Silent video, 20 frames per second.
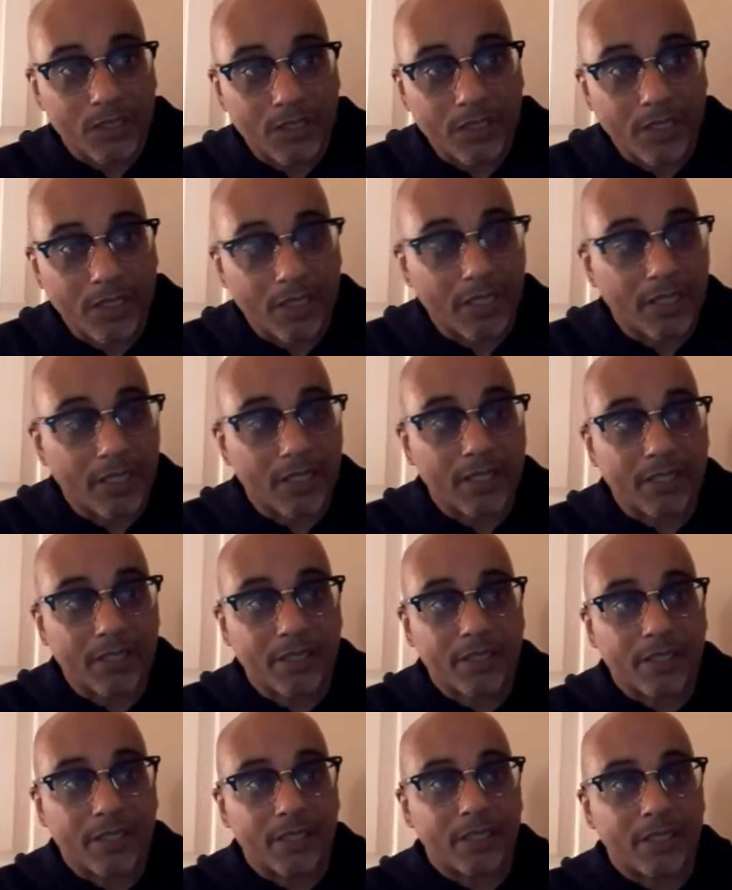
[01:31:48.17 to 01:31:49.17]
No,
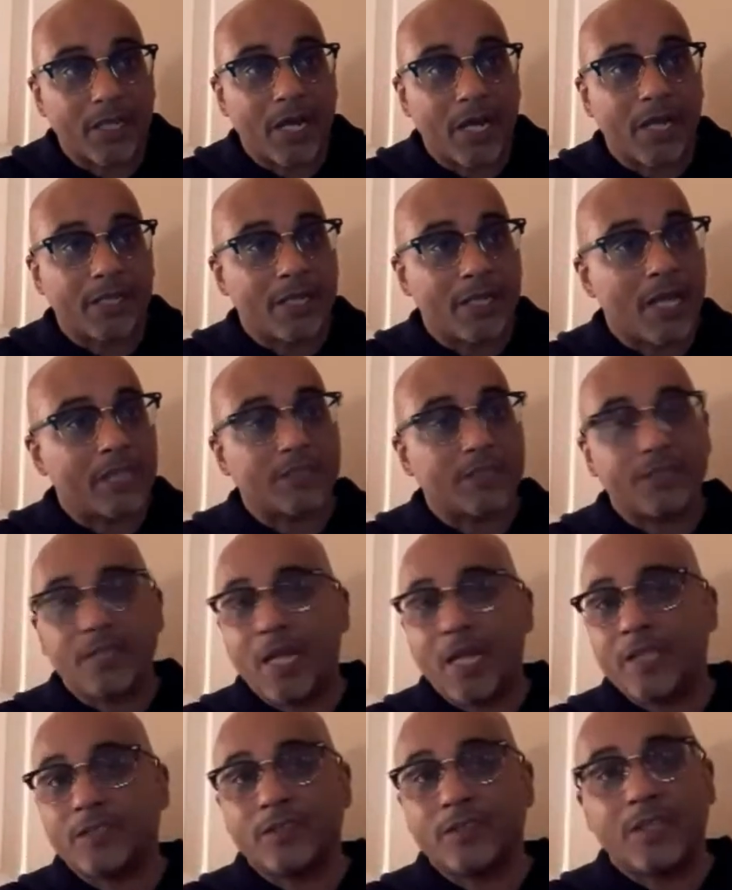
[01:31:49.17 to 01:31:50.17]
that's
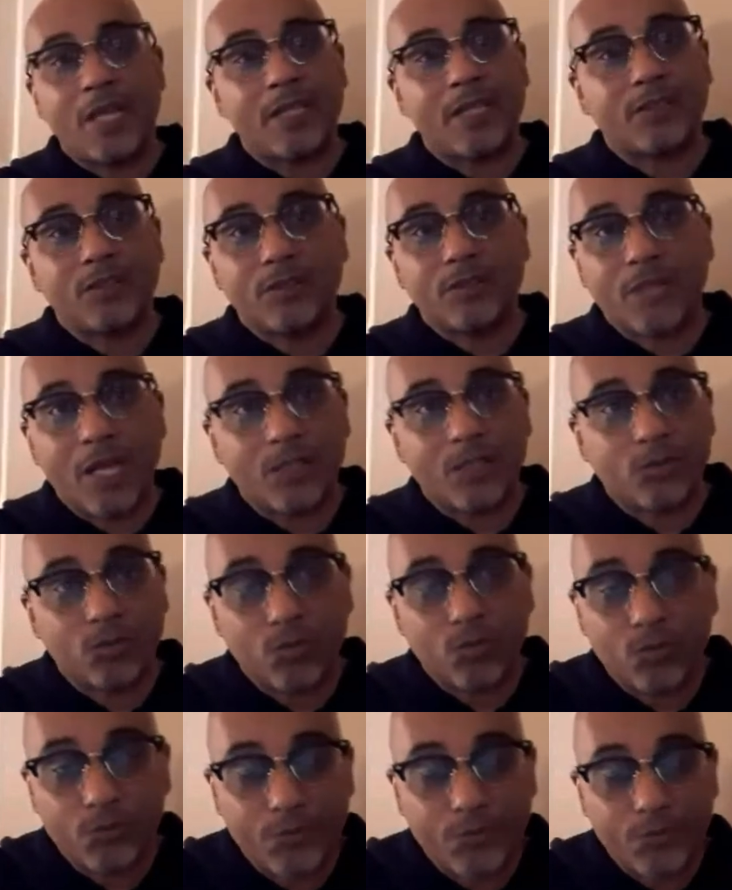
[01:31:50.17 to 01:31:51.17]

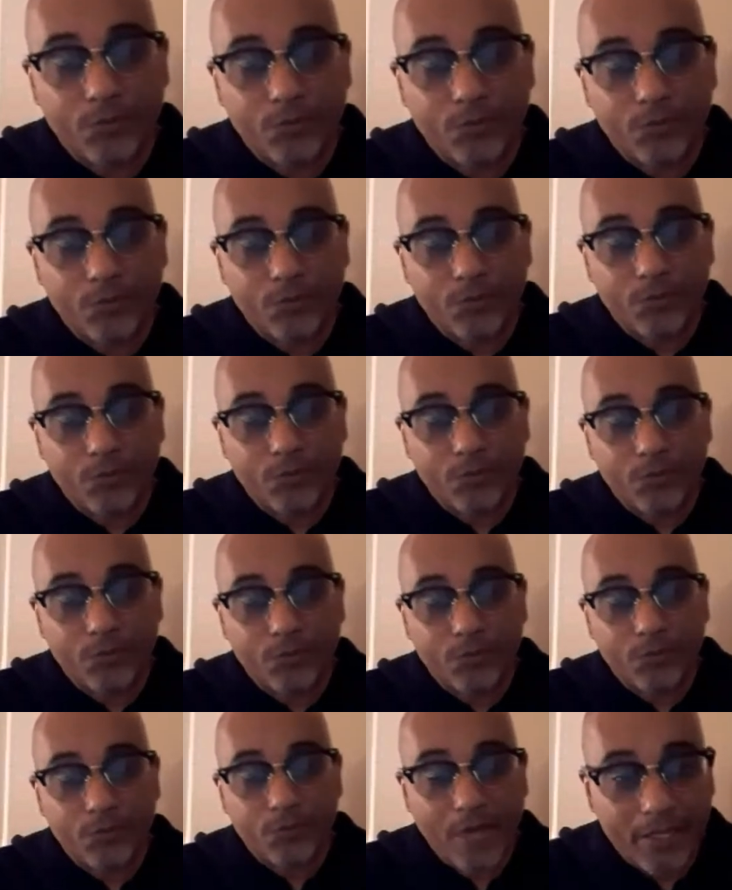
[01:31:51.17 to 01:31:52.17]
true fact.
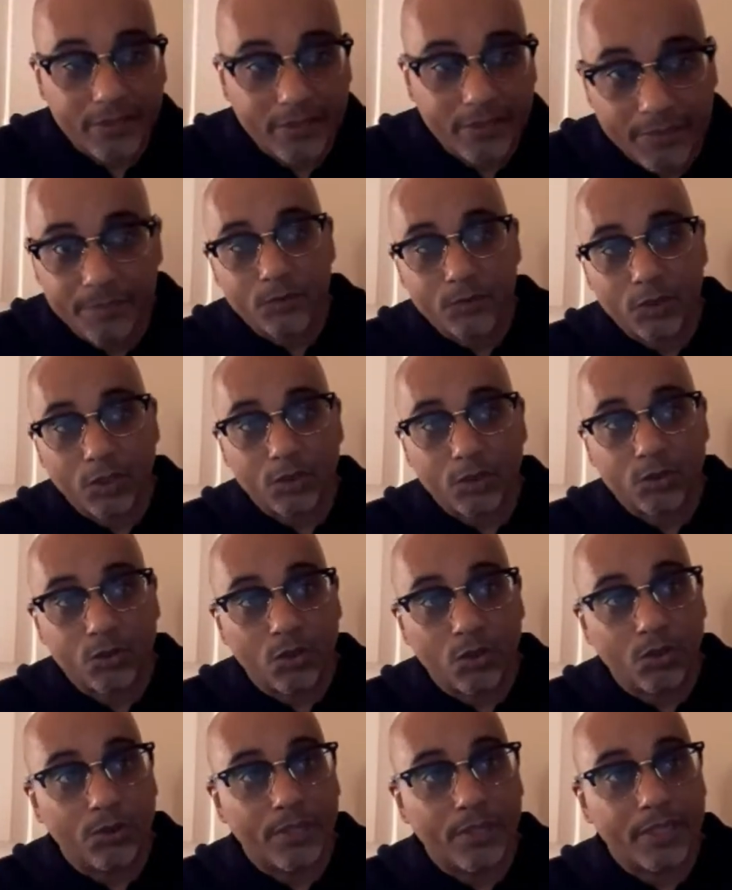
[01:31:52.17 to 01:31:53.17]
Just
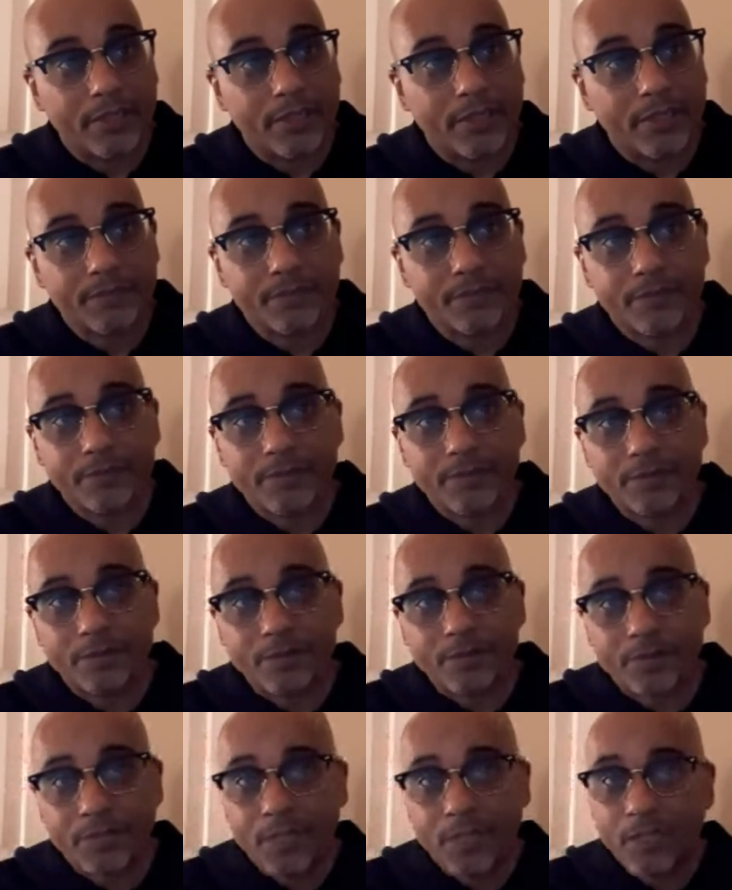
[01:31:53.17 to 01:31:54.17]
do it.
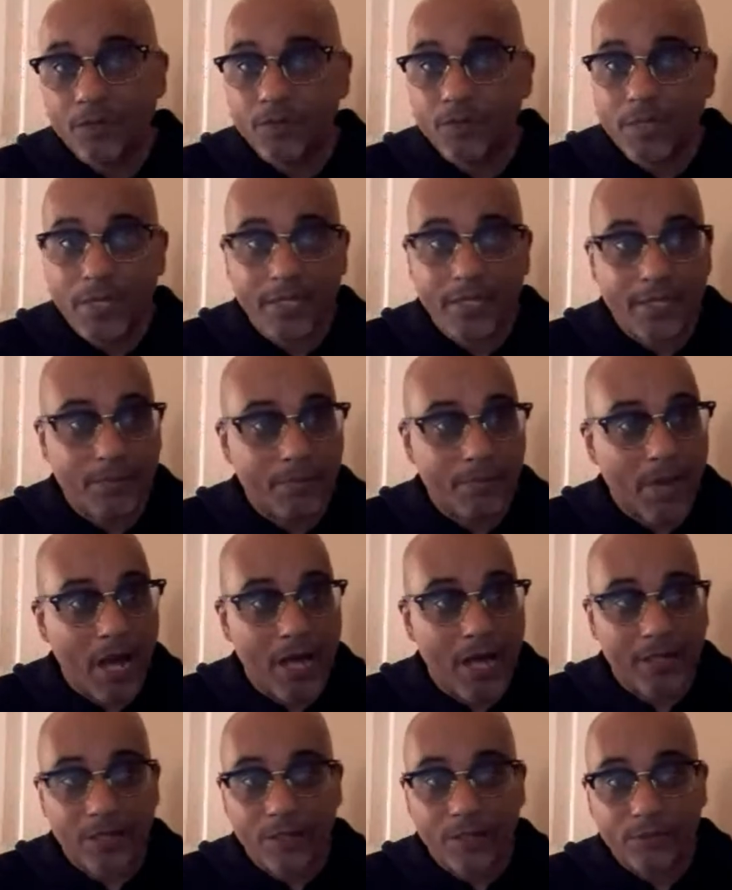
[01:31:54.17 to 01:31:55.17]
Still letting the
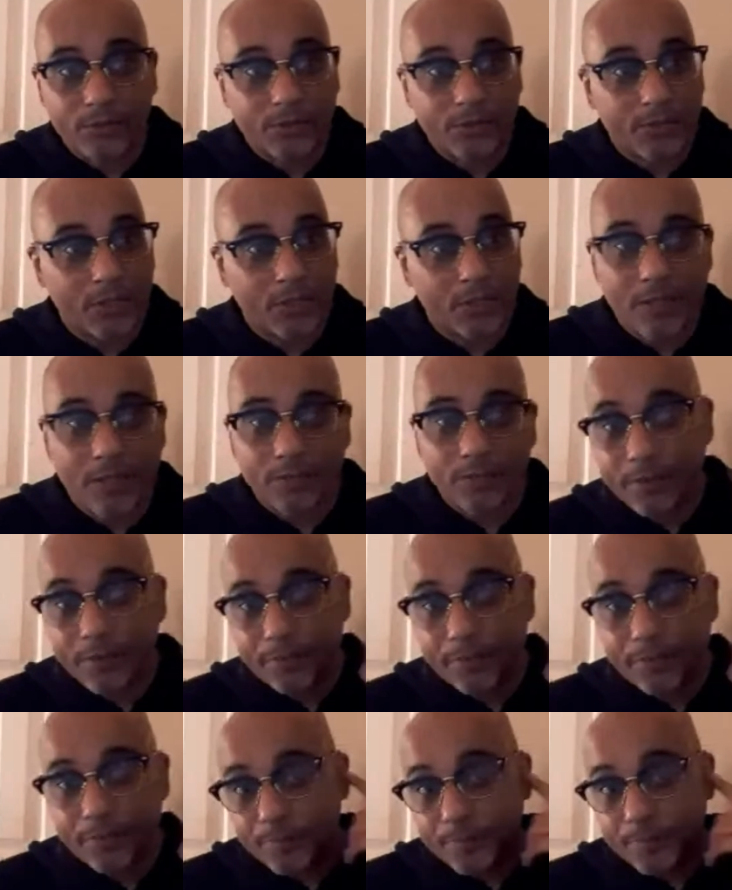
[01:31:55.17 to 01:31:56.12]
motto. Just do it.